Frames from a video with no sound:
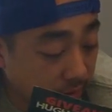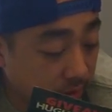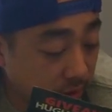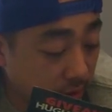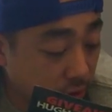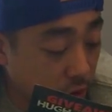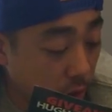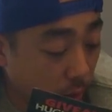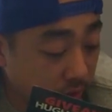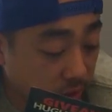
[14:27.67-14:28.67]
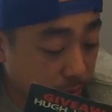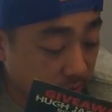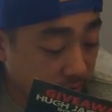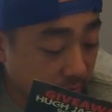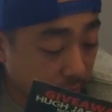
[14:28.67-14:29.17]
each with a
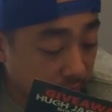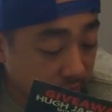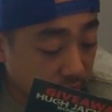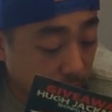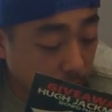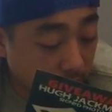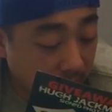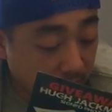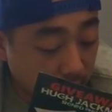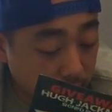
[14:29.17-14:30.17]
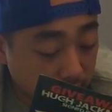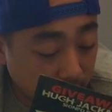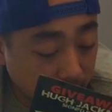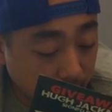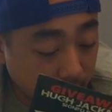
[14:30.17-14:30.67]
specific release number adding to their rarity.